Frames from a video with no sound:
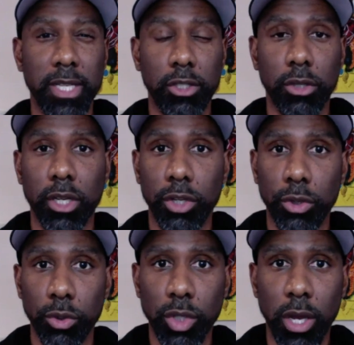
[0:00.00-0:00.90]
that you can
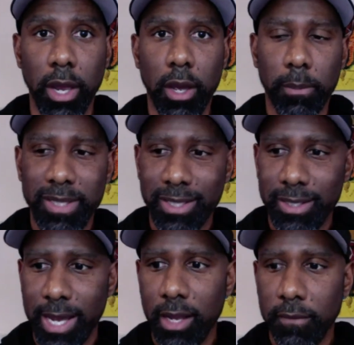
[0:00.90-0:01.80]
use. But
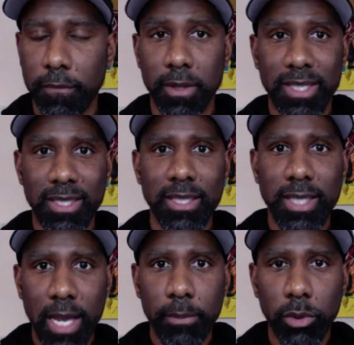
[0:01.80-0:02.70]
today, for this
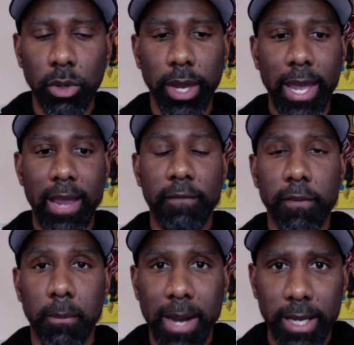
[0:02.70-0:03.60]
example, and
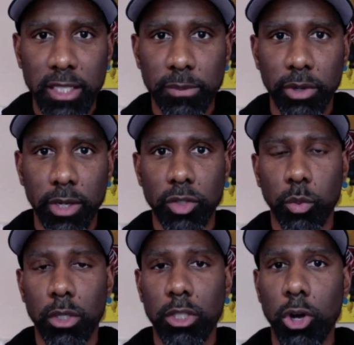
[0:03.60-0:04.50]
from my
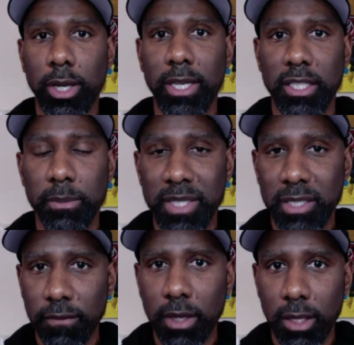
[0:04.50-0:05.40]
experience, we're talking
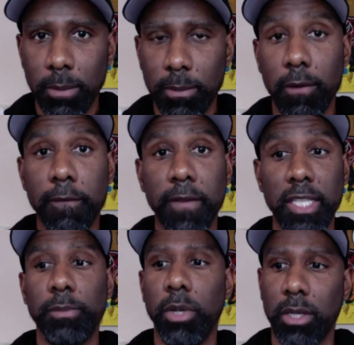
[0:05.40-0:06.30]
specifically about
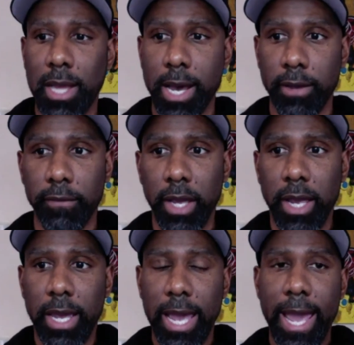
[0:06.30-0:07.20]
Facebook Live.
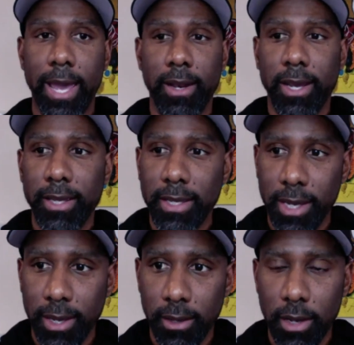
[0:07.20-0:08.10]
And
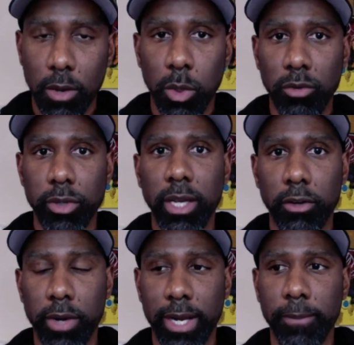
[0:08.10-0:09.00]
again, I want to
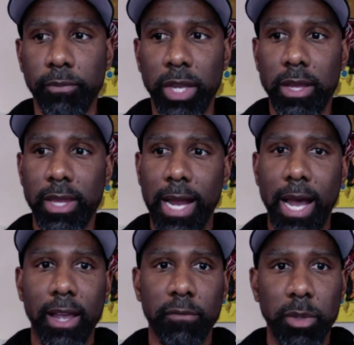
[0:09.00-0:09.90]
reiterate that
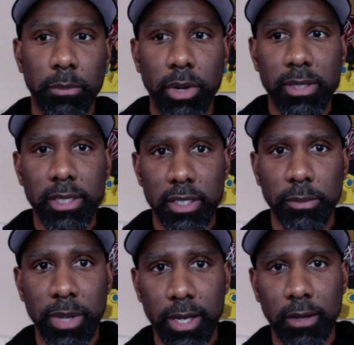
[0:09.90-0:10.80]
I have been
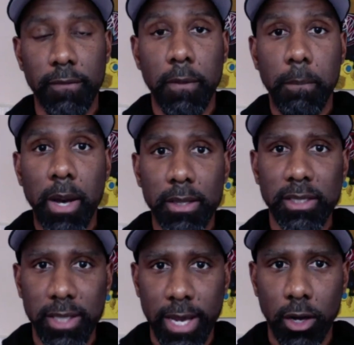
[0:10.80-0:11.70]
participating for
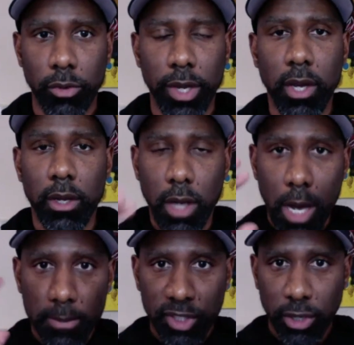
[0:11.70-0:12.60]
months now,
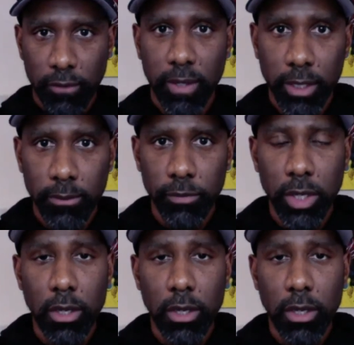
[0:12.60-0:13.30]
observing